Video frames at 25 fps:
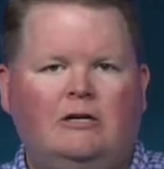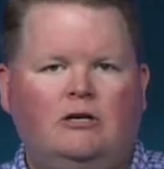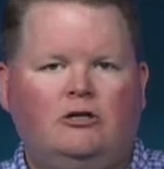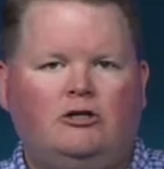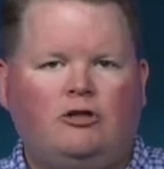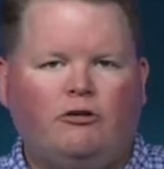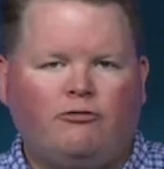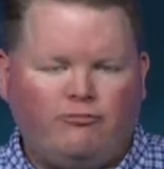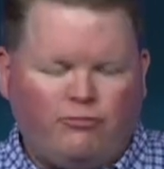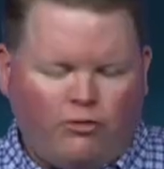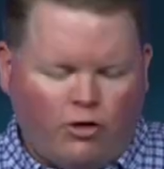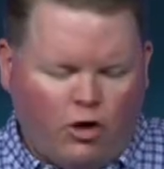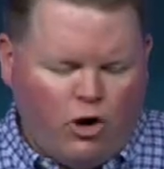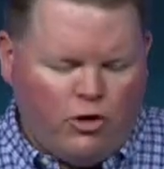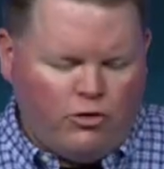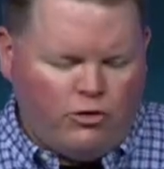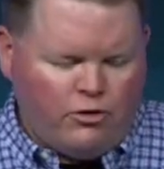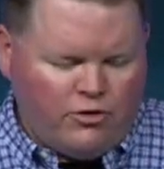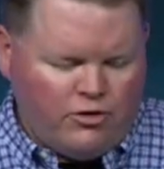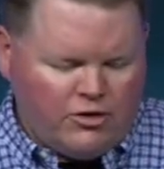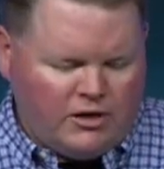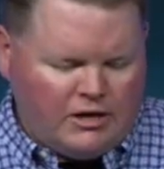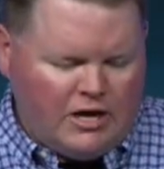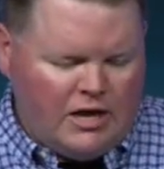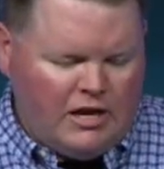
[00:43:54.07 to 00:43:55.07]
to further
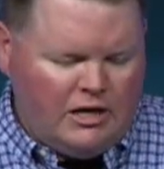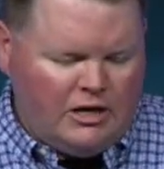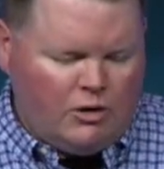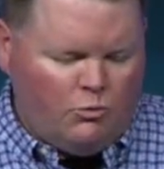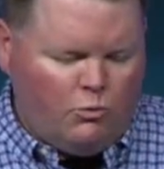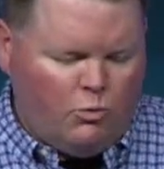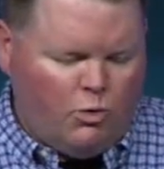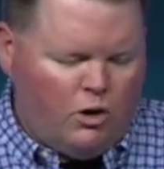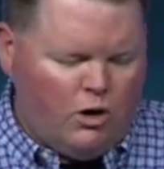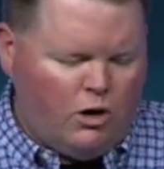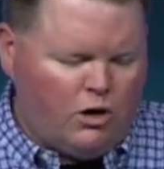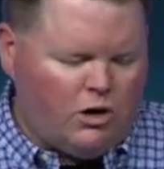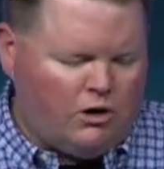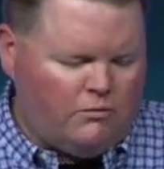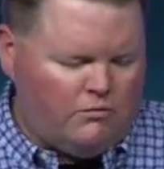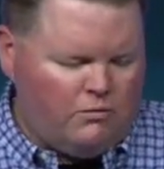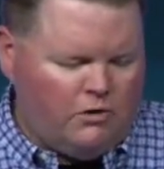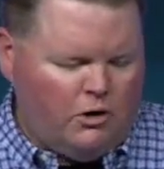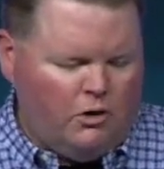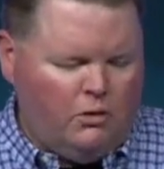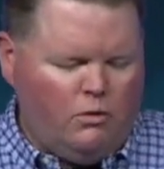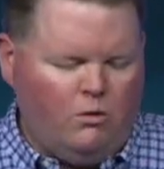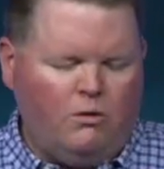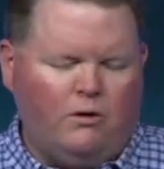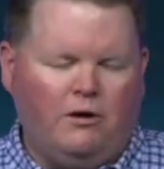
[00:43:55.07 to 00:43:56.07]
the kingdom work of the
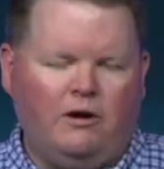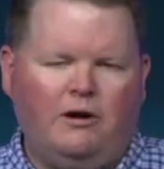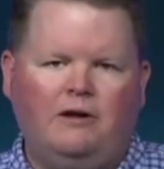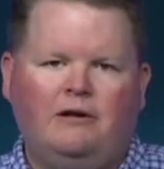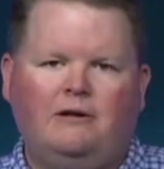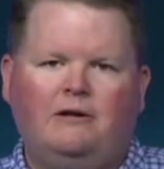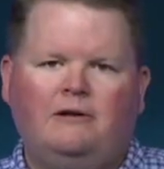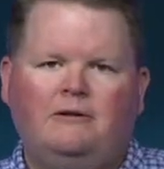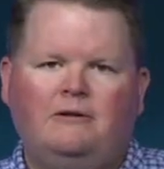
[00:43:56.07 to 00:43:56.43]
Lord.